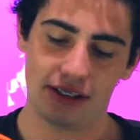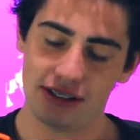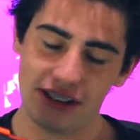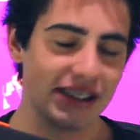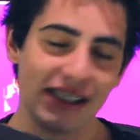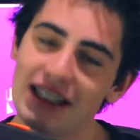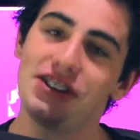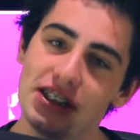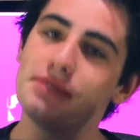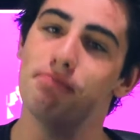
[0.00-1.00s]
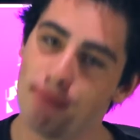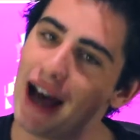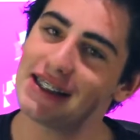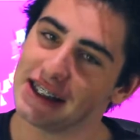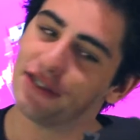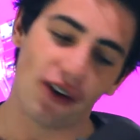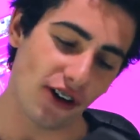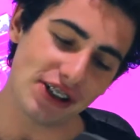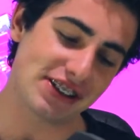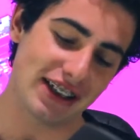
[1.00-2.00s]
just massive.
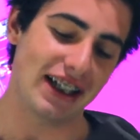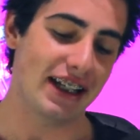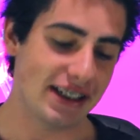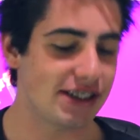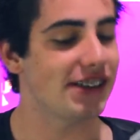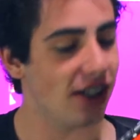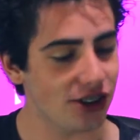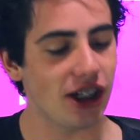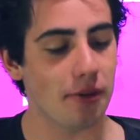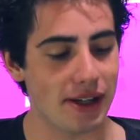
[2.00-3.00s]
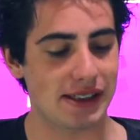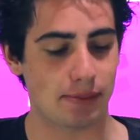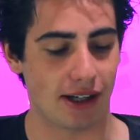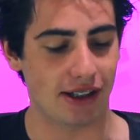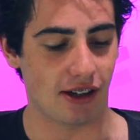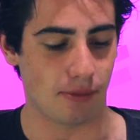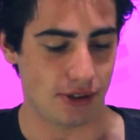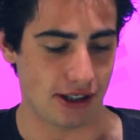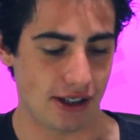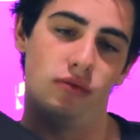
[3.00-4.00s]
Honestly, it is such a big speaker, but
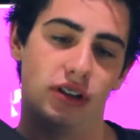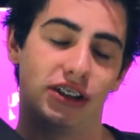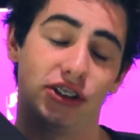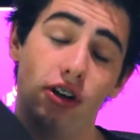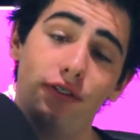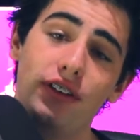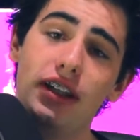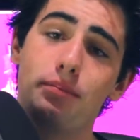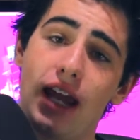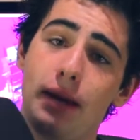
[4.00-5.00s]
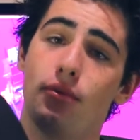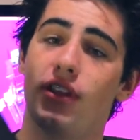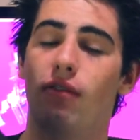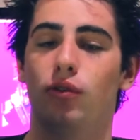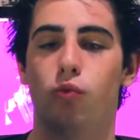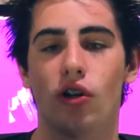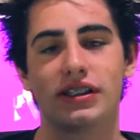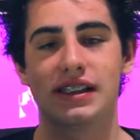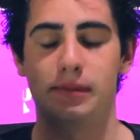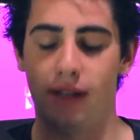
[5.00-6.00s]
it's not for the people that would
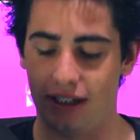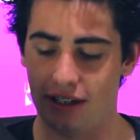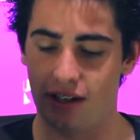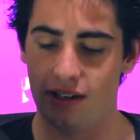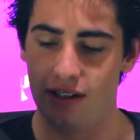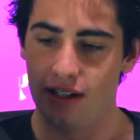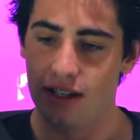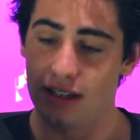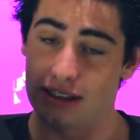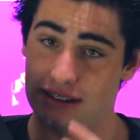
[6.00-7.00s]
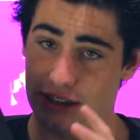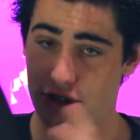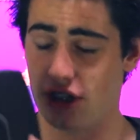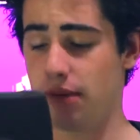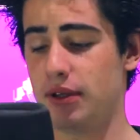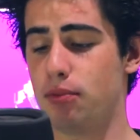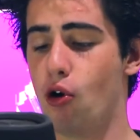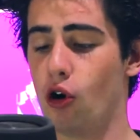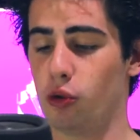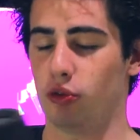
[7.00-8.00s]
want a speaker that's extremely
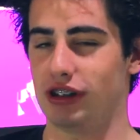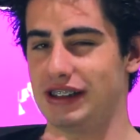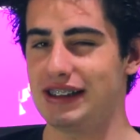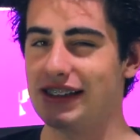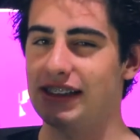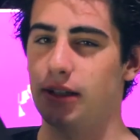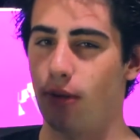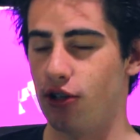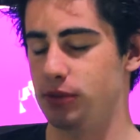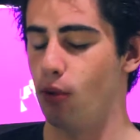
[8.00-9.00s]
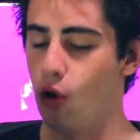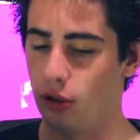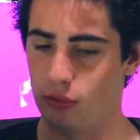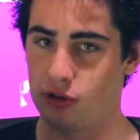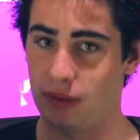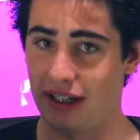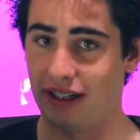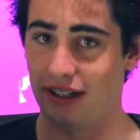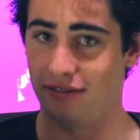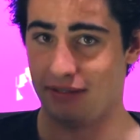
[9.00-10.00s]
portable, because this isn't the most portable
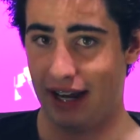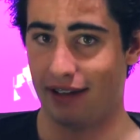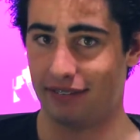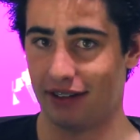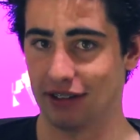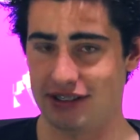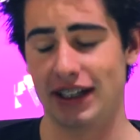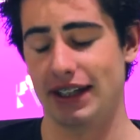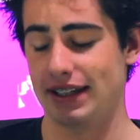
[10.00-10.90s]
speaker out there, I'll tell you